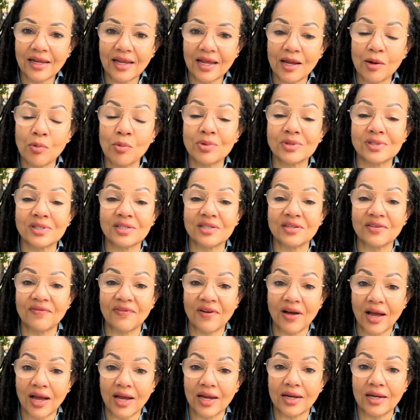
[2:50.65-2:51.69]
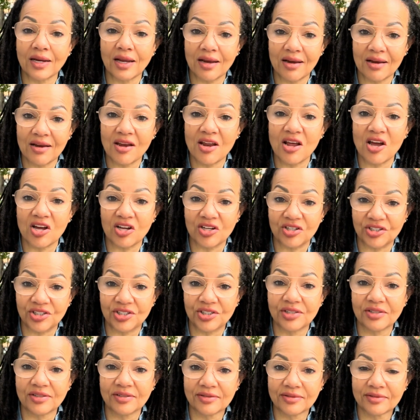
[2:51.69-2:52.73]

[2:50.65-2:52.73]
it was a divine nudge.